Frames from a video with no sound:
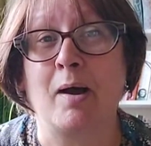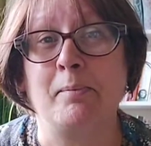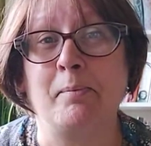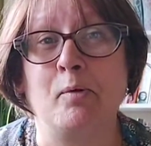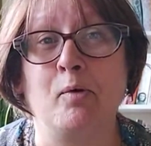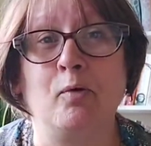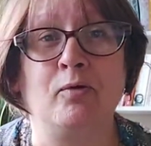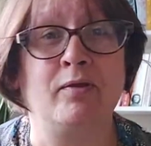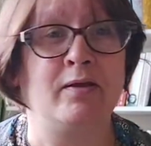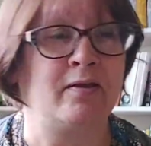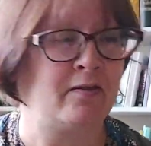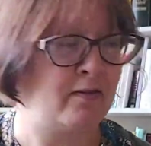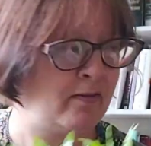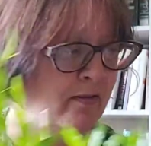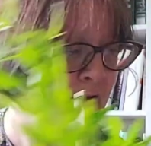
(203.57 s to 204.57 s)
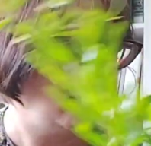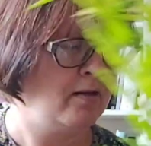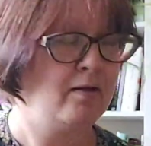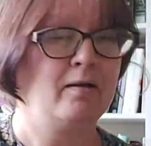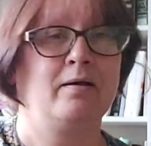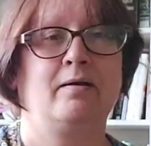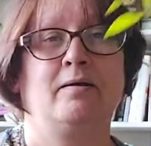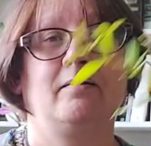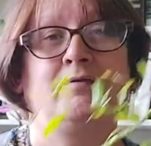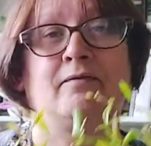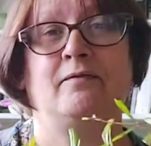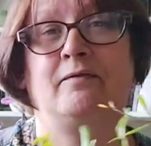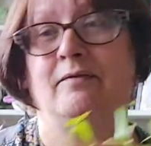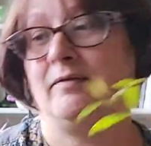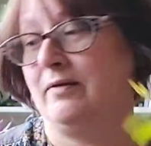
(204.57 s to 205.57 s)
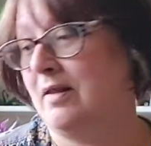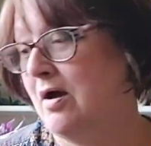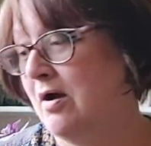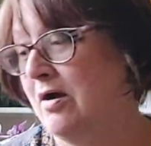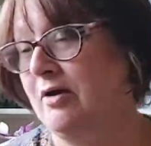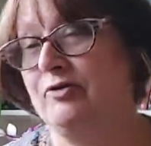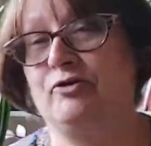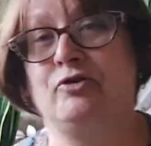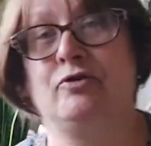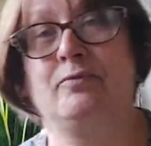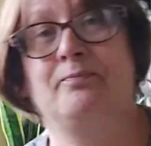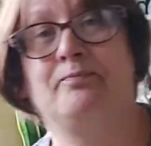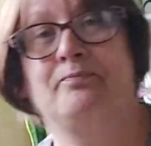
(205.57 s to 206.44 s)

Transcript: I bought this large